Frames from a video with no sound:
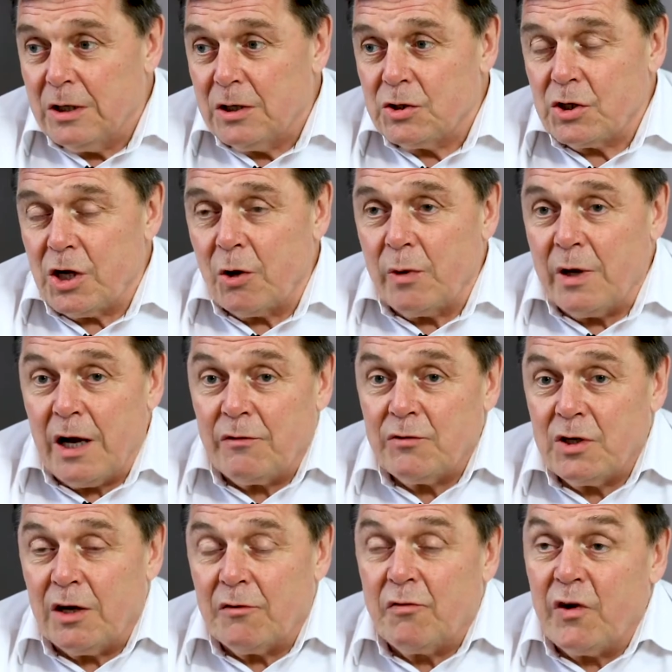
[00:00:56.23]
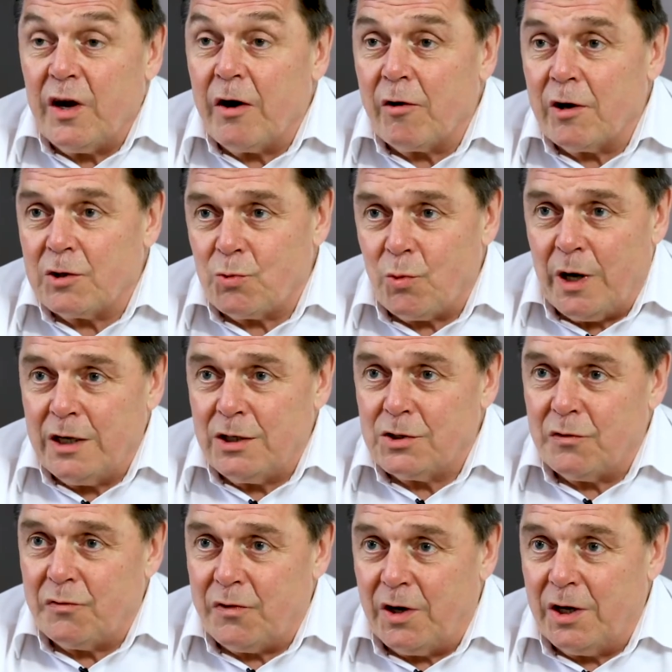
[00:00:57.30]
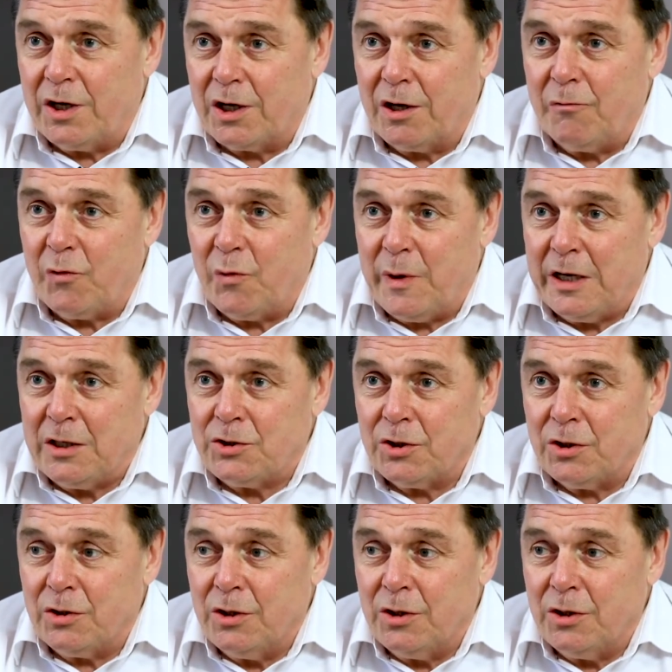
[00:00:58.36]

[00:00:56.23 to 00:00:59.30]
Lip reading: So we have to have various ways of finding information.